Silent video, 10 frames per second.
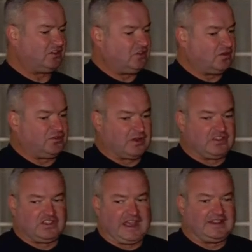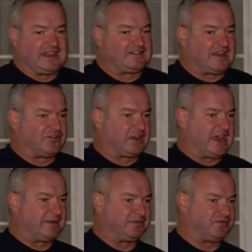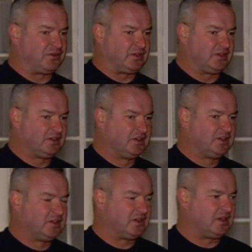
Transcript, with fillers: You know, if you're engine 8, that's never going to happen for you.